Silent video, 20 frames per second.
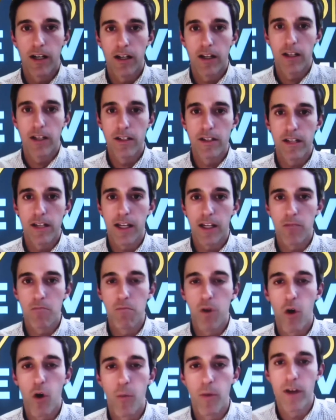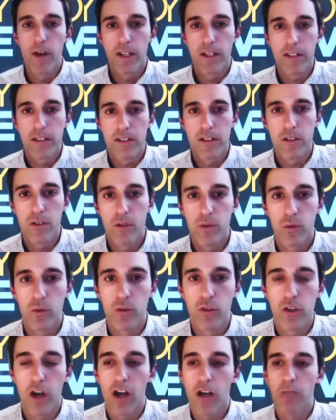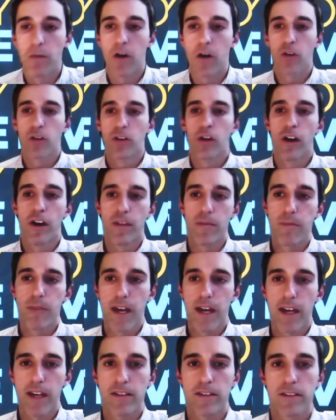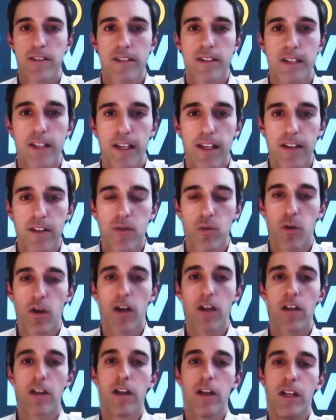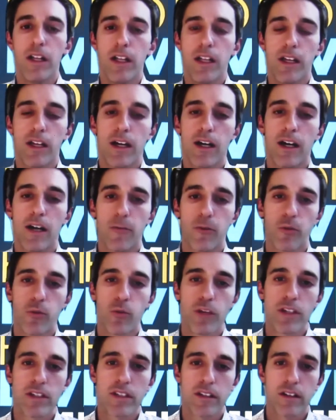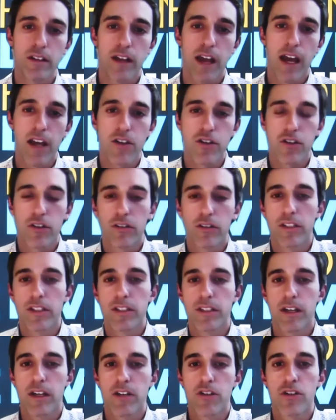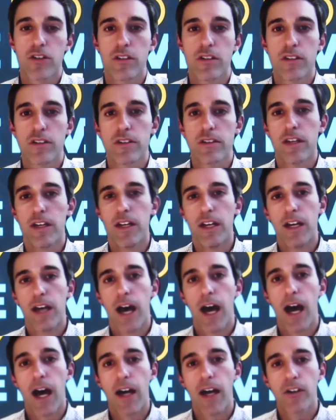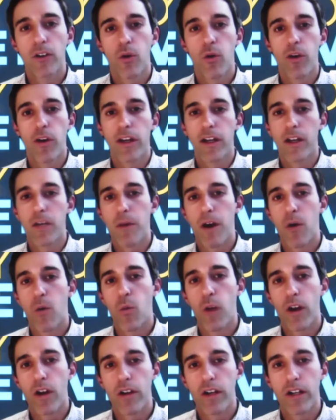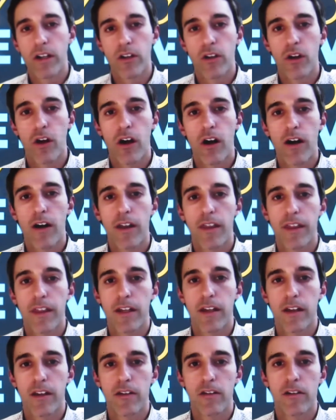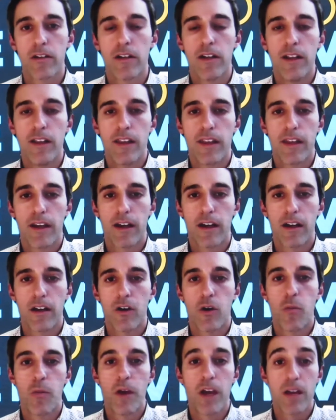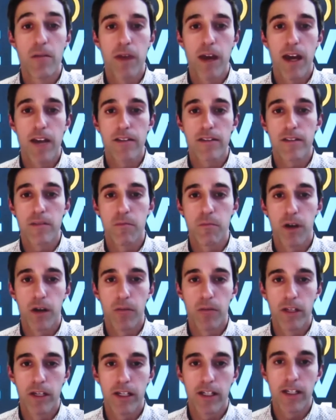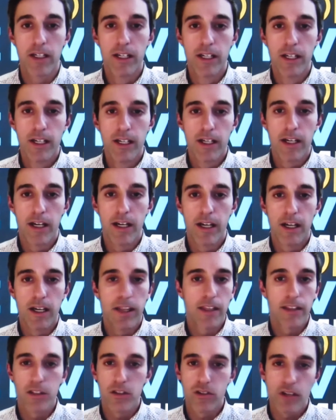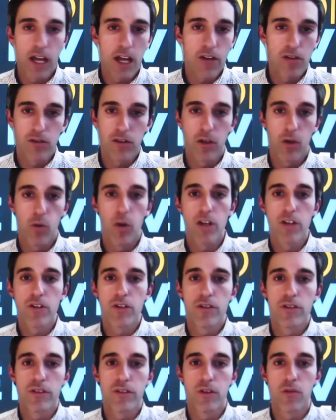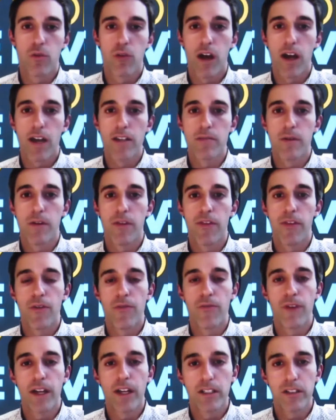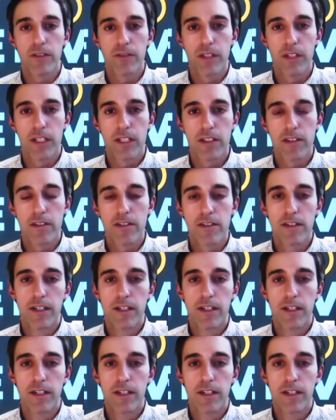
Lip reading: take a moment to talk about cloth masks today as well. With recent national discussions ongoing about wearing cloth and other homemade masks in public, I think there's naturally questions that arise about their effectiveness,